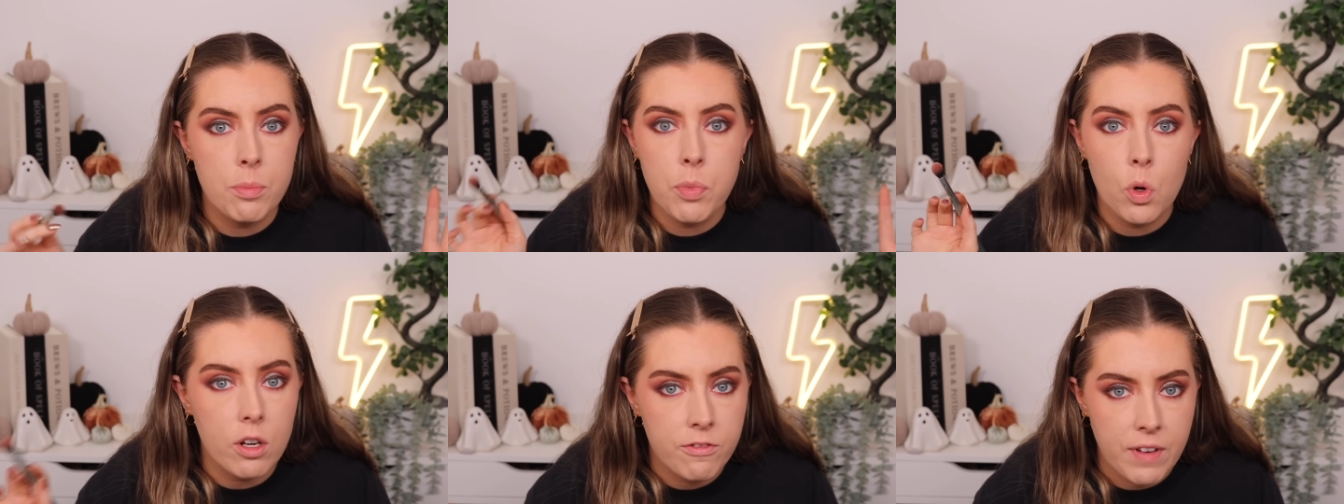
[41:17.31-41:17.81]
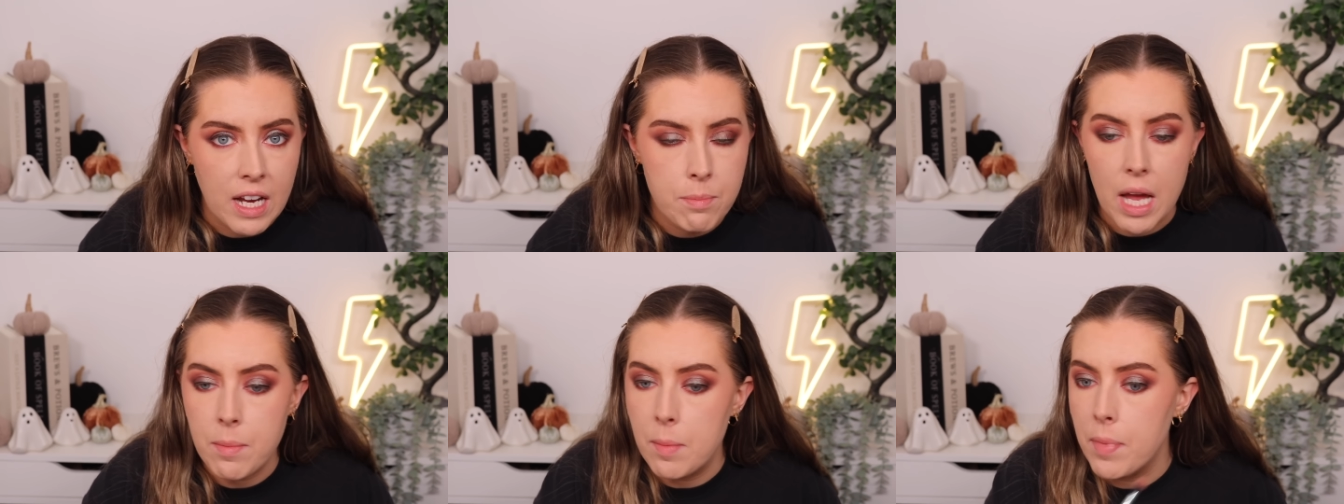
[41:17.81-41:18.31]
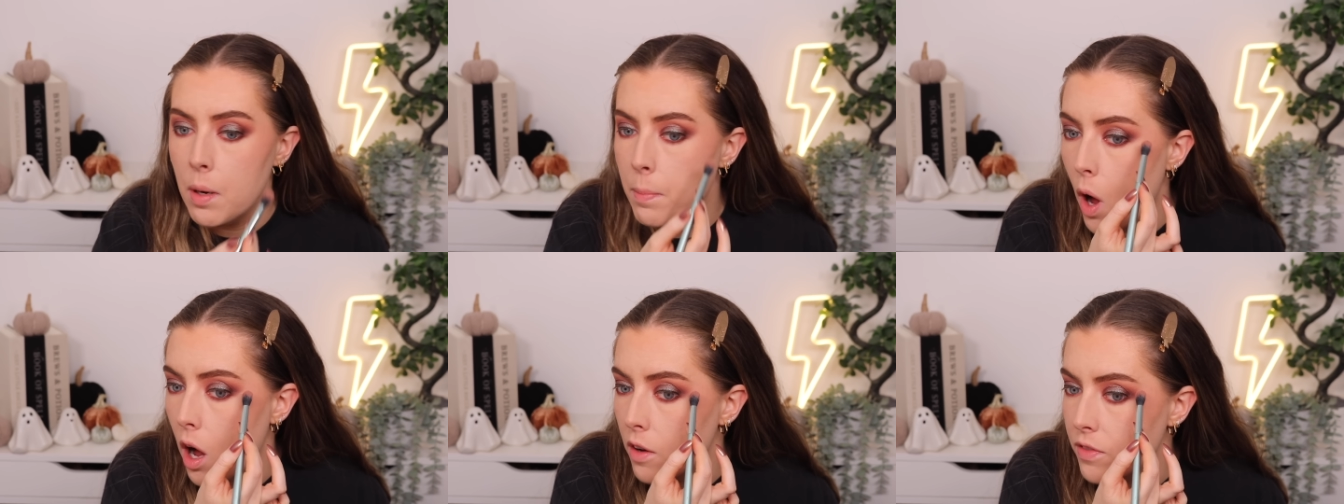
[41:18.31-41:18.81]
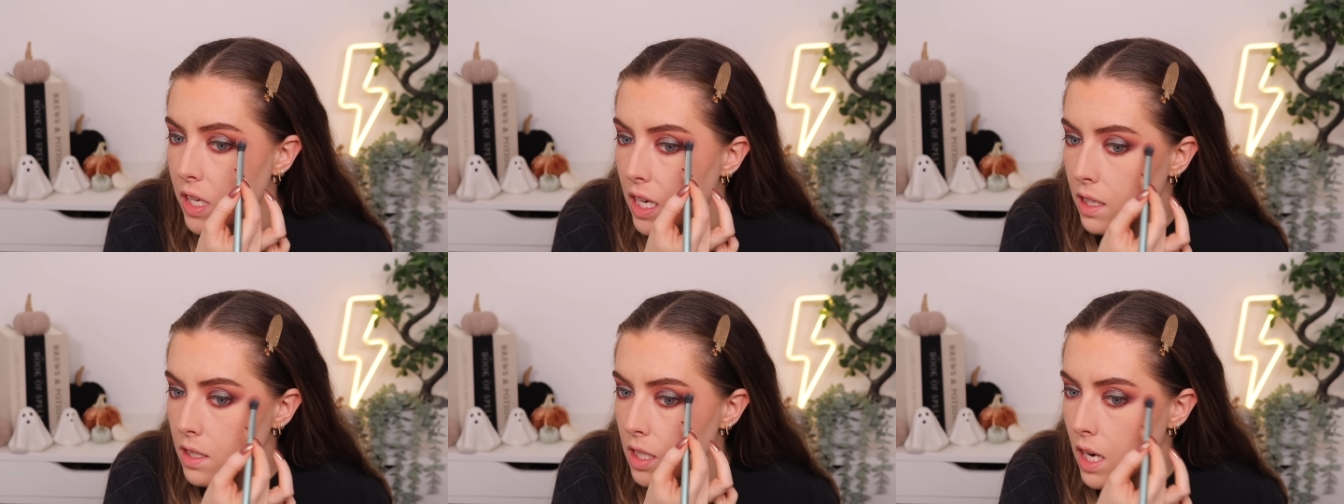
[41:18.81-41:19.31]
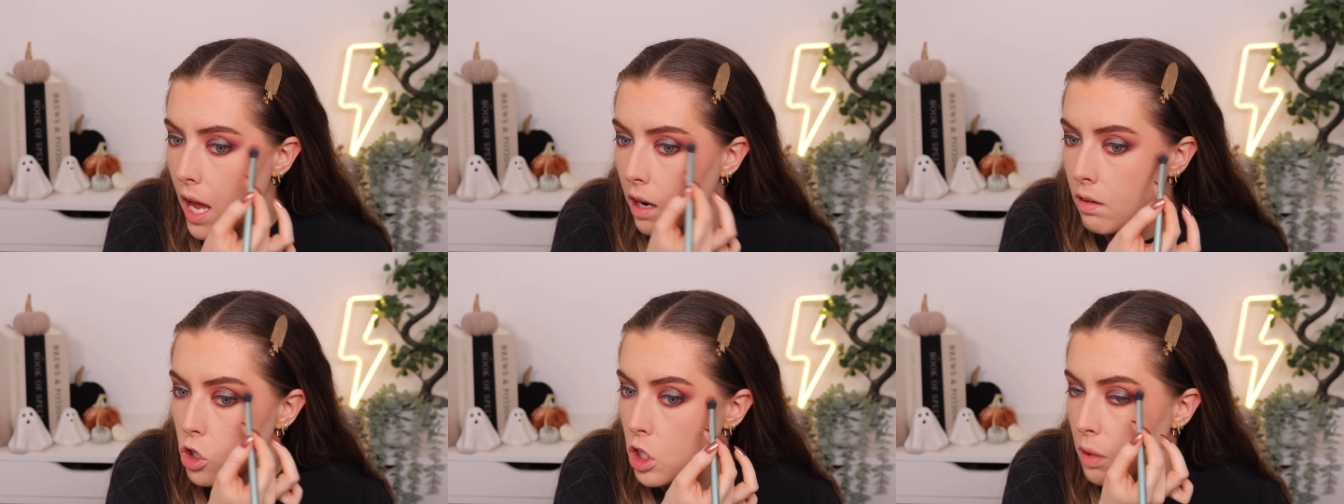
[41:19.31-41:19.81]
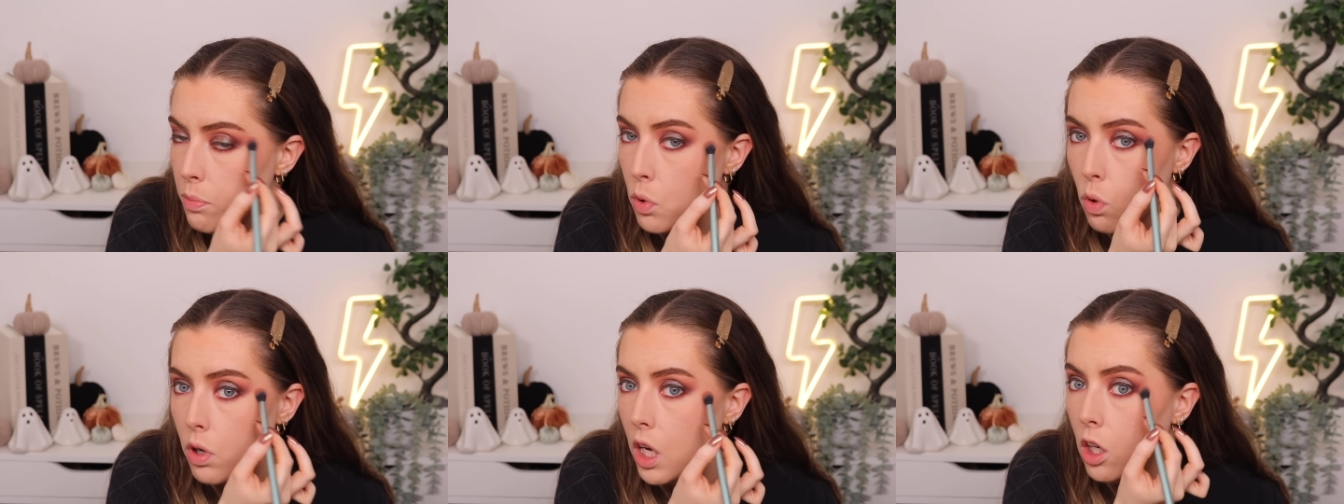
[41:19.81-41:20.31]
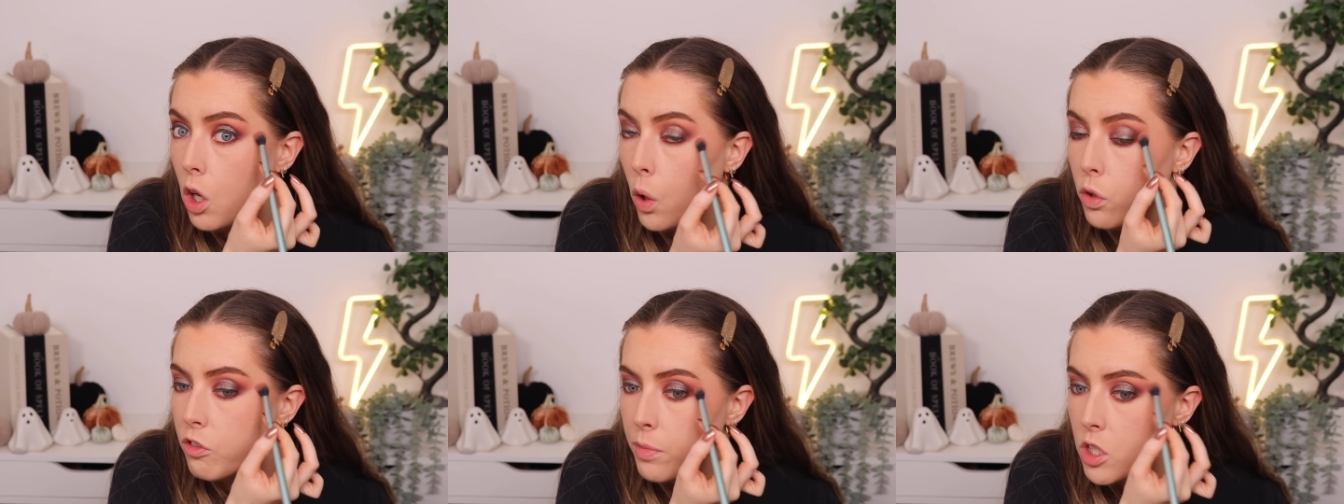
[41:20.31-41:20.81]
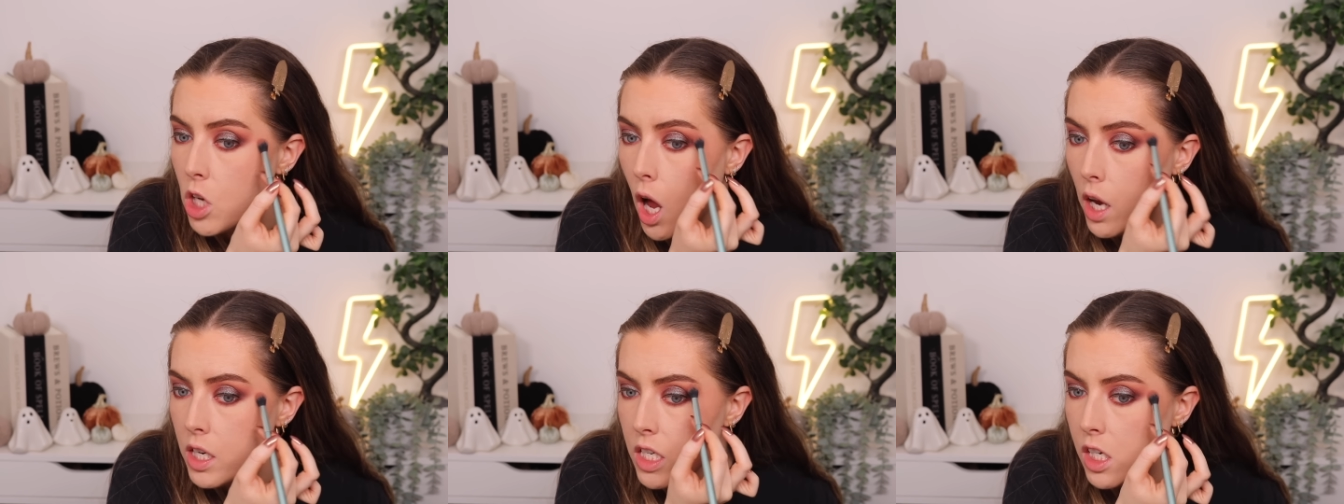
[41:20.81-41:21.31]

bought a fake baby bump off the internet, she bought a load of maternity